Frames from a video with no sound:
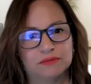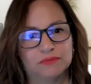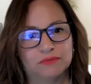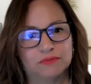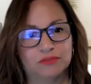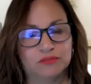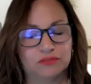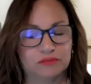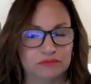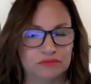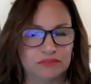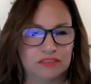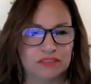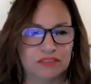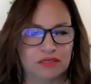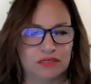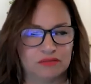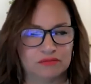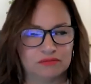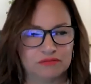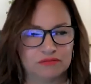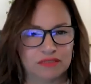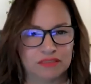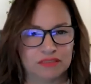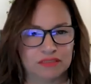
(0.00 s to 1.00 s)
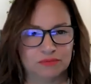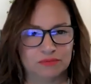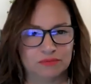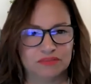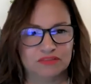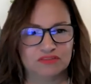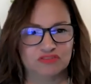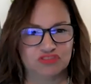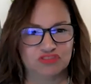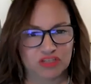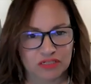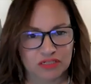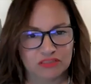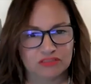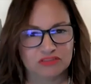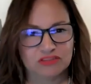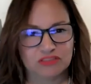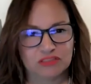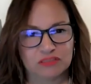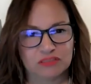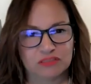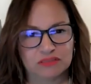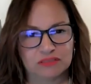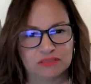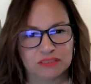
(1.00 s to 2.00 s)
you know, that it was changed
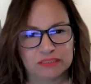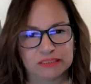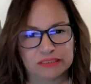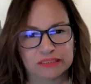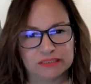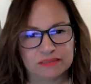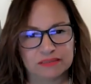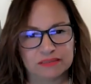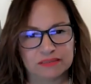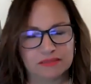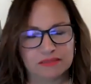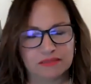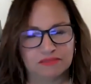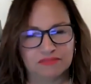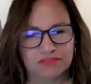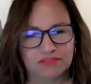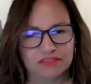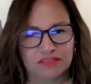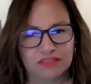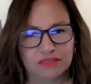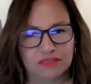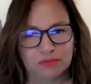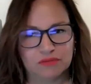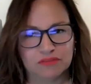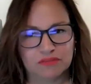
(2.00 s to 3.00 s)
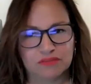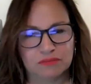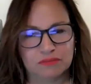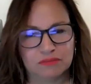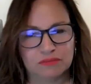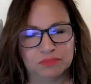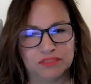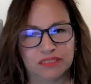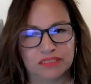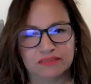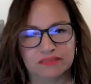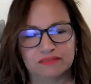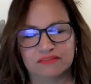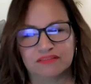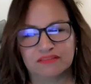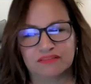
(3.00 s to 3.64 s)
and, and everything was in place.